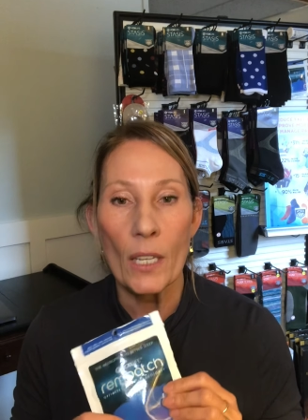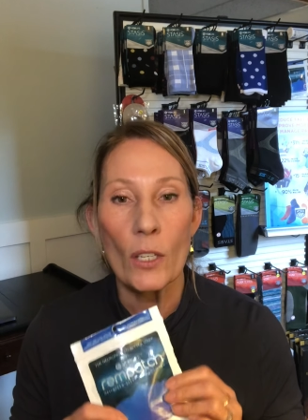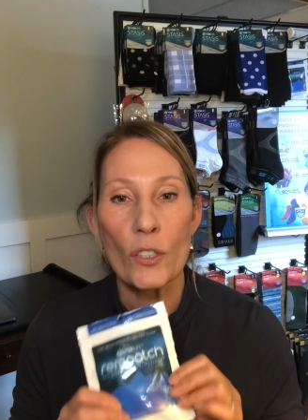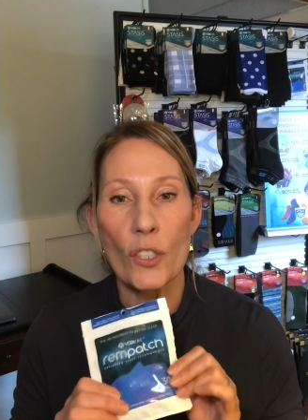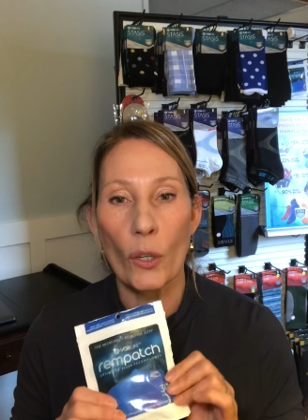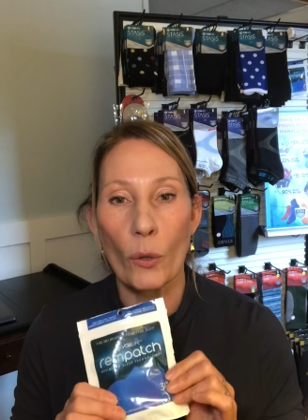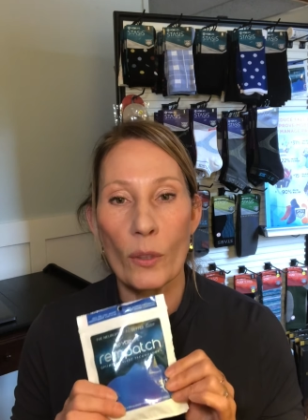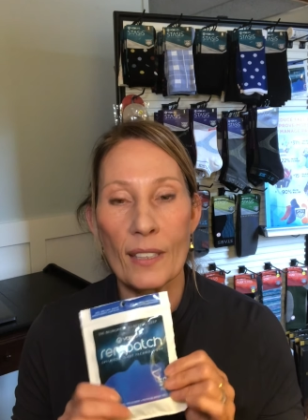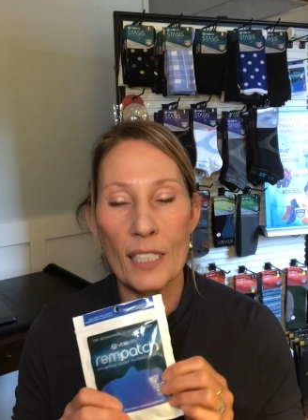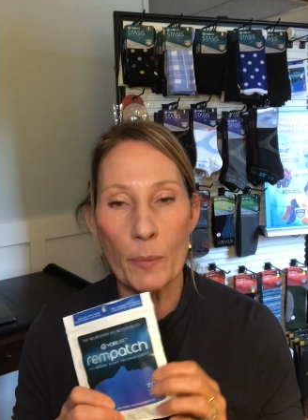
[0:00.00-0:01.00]
So
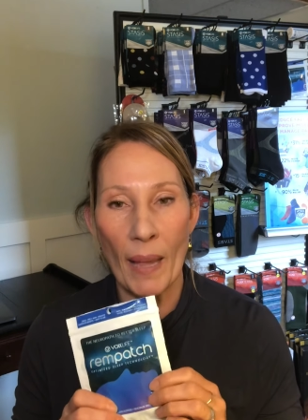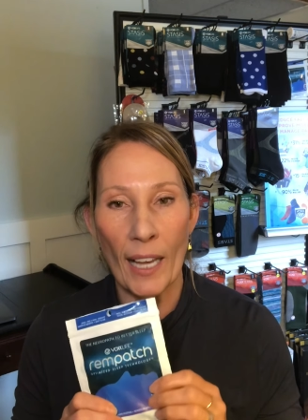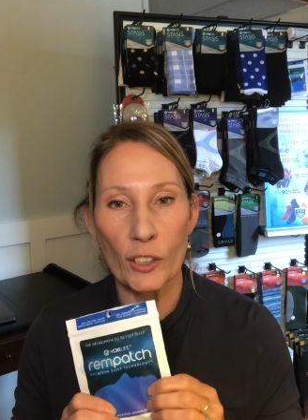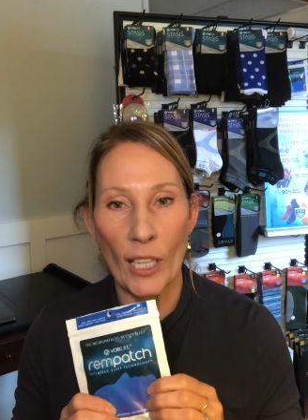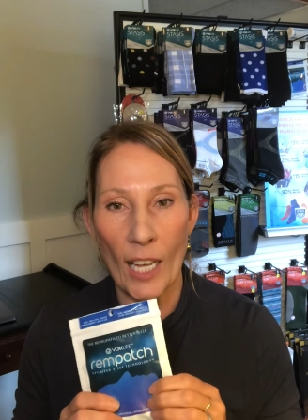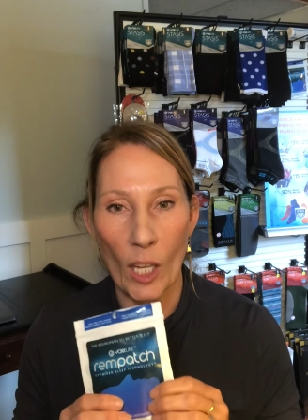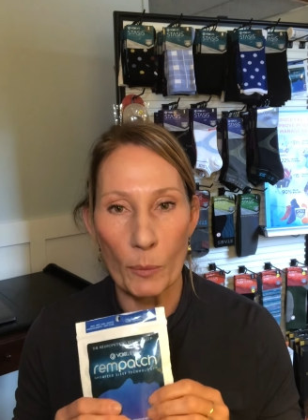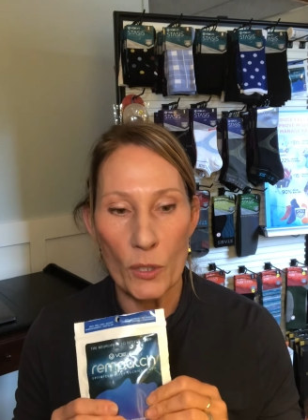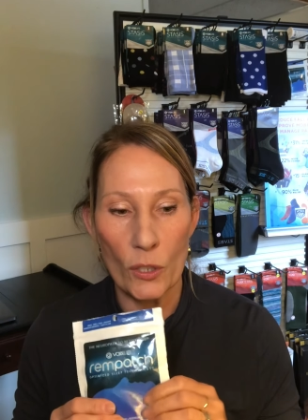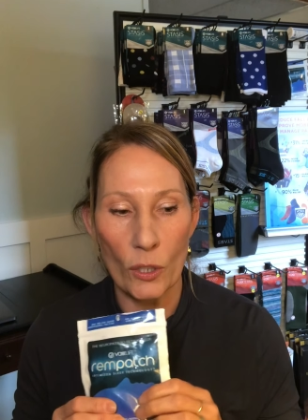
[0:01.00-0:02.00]
this patch
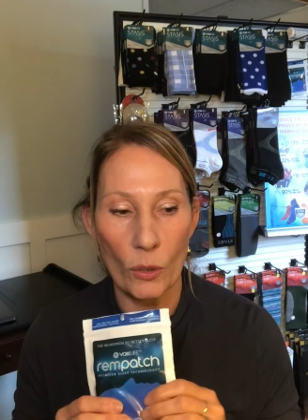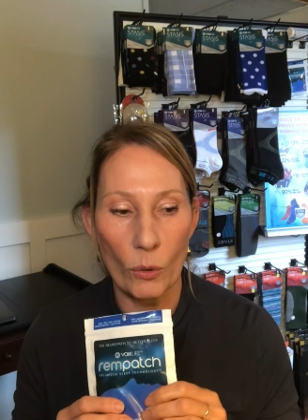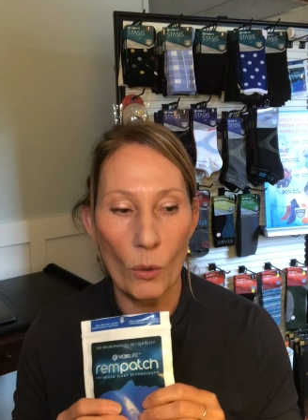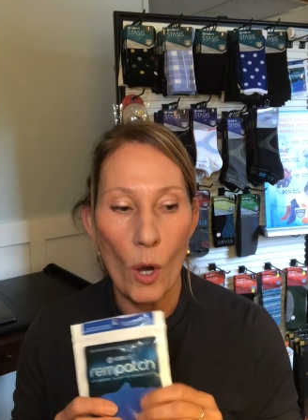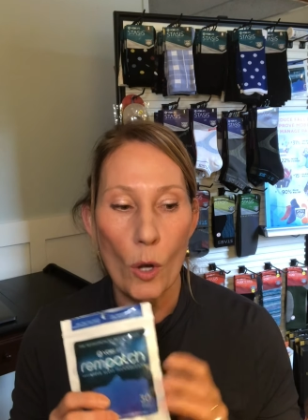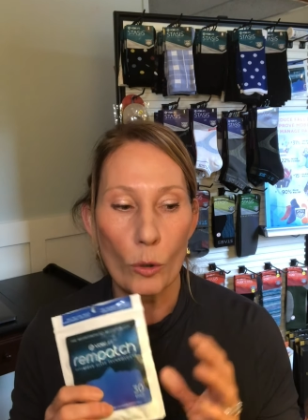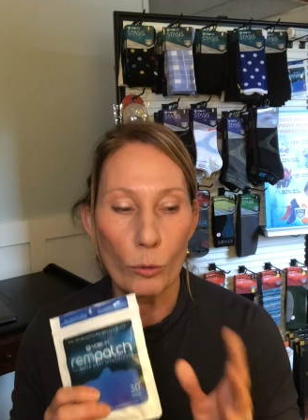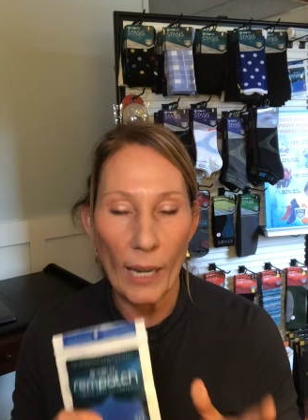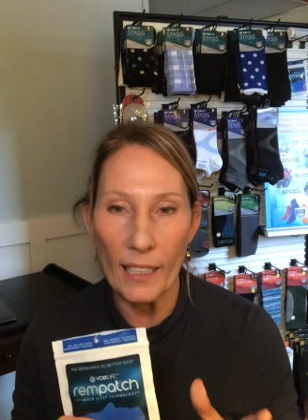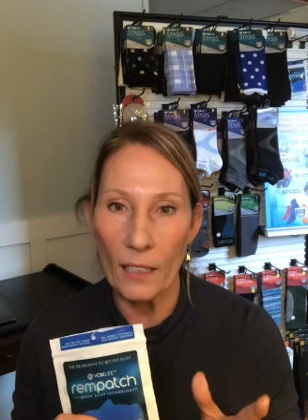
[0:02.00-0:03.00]
helps to
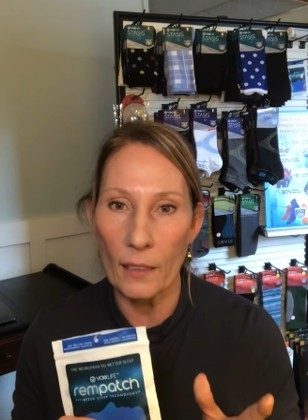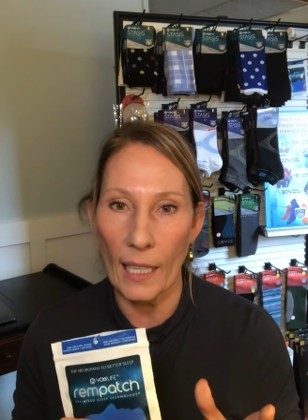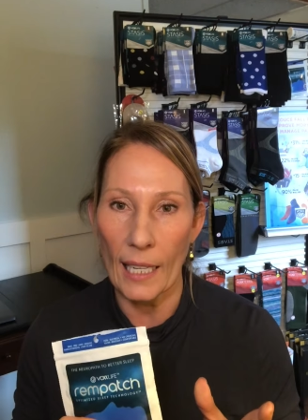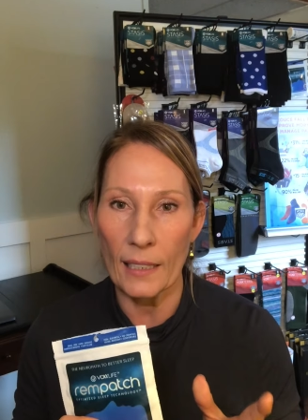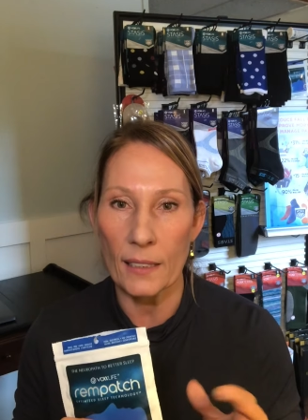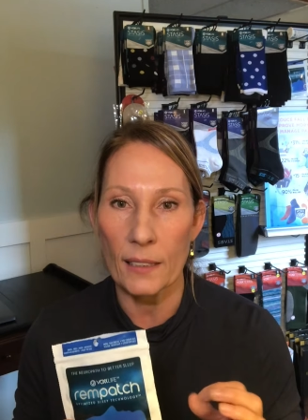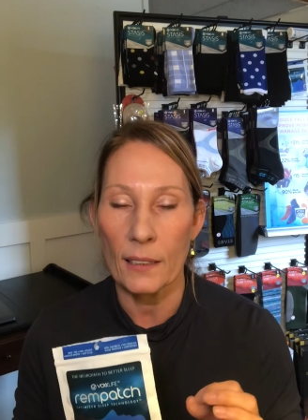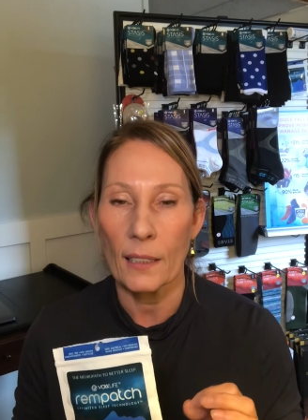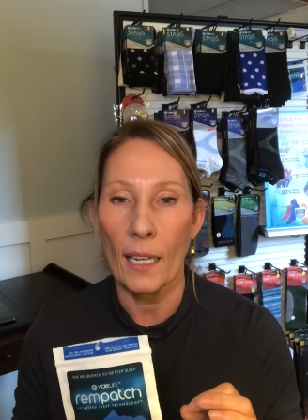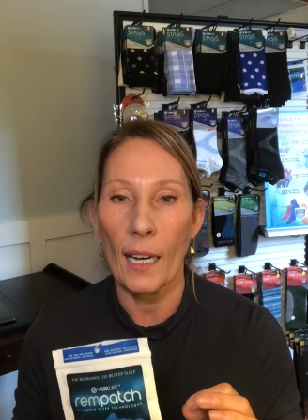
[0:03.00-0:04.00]
regulate
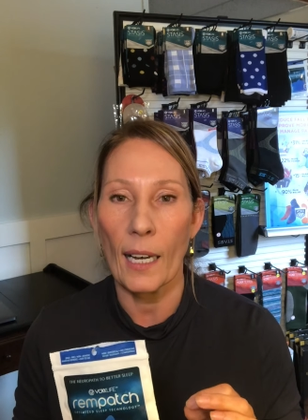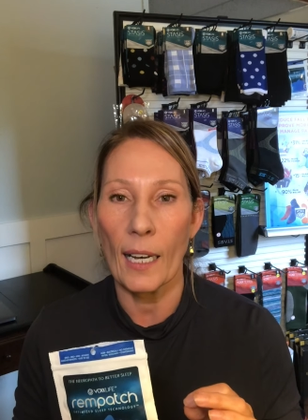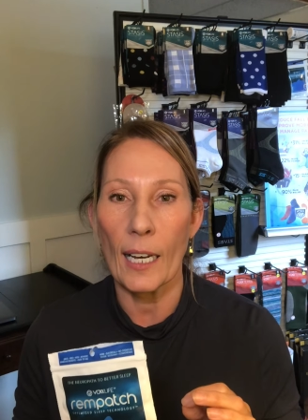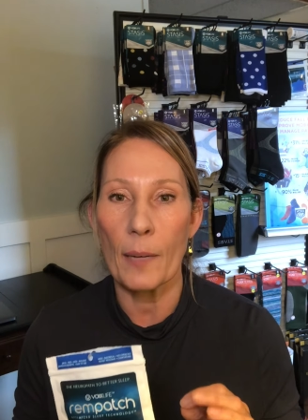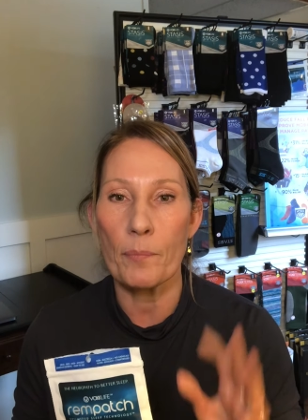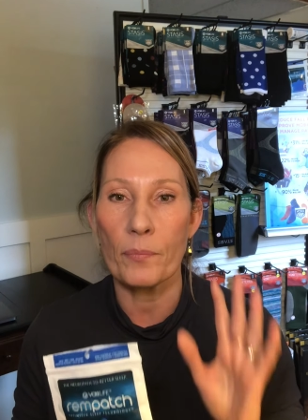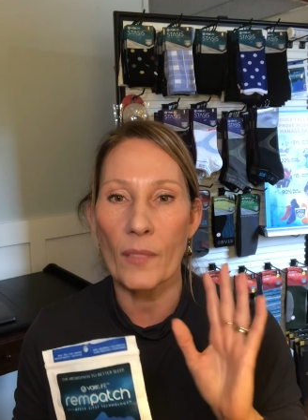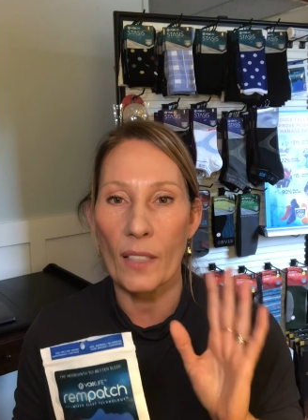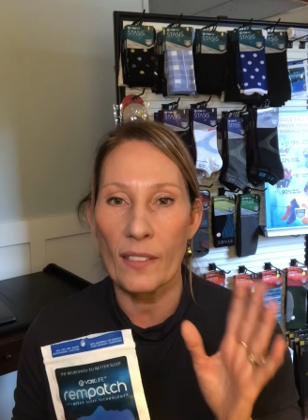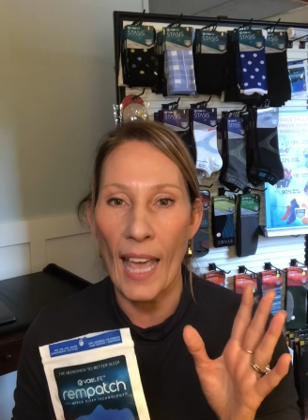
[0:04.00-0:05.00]

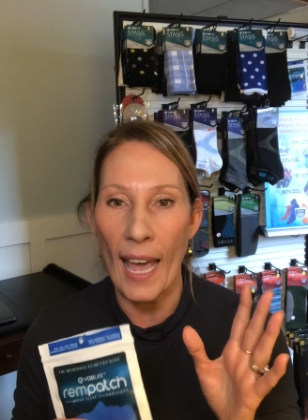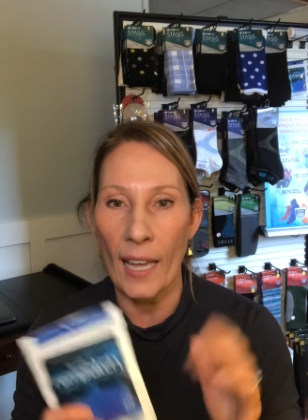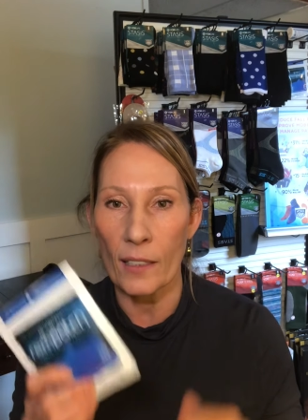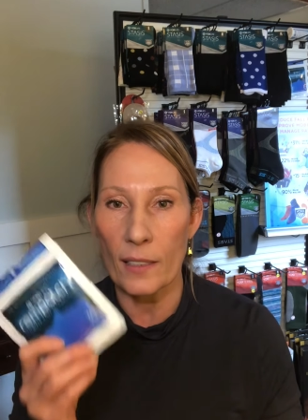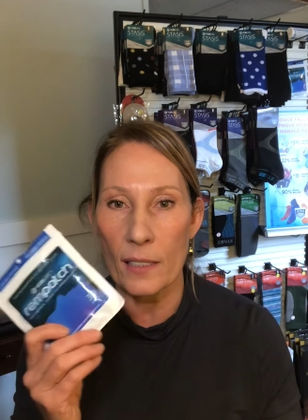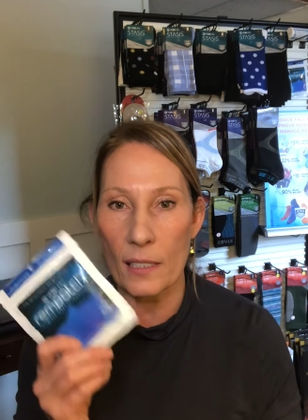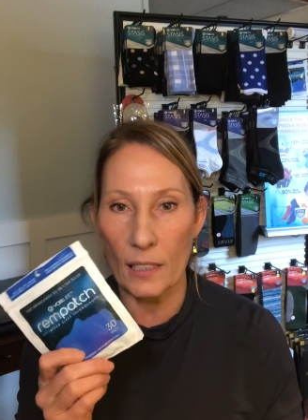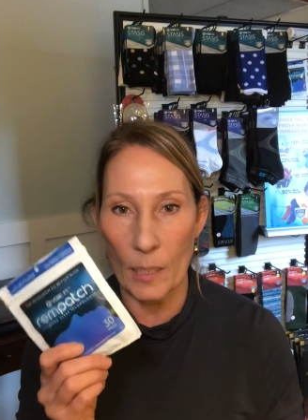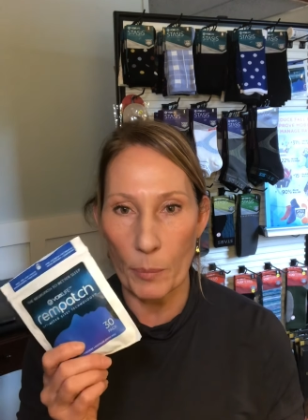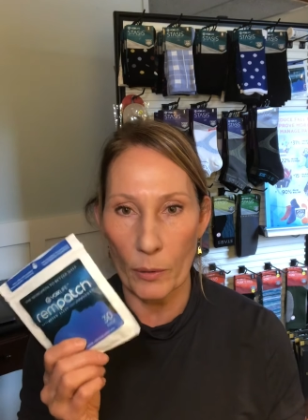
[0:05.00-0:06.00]
that
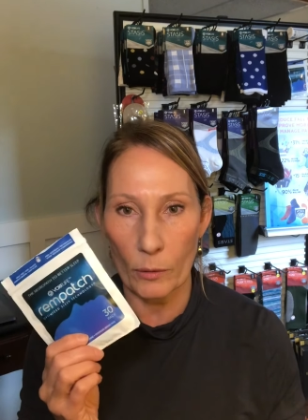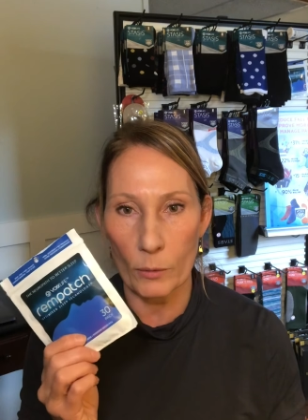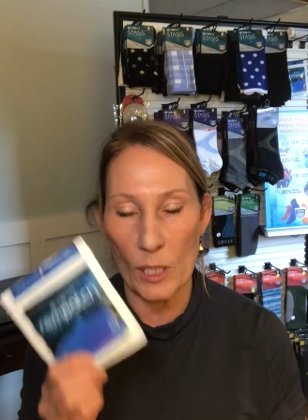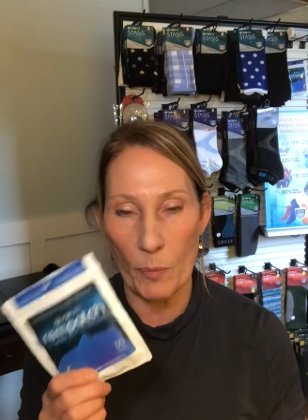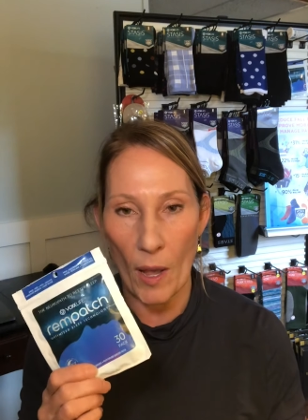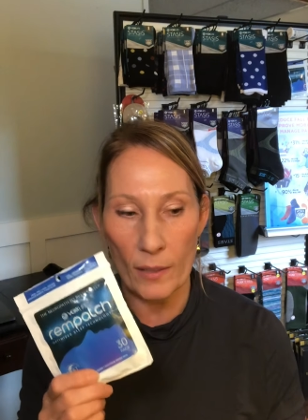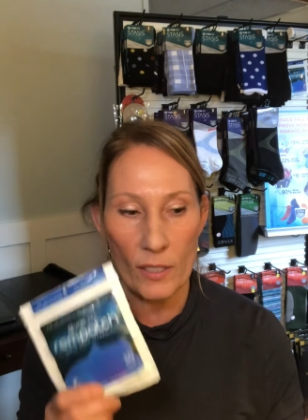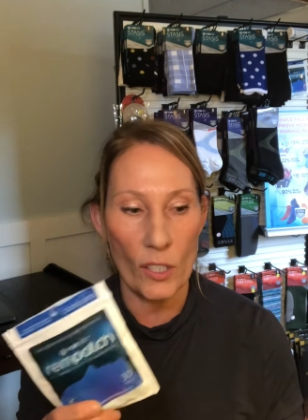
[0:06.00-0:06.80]
sleep response.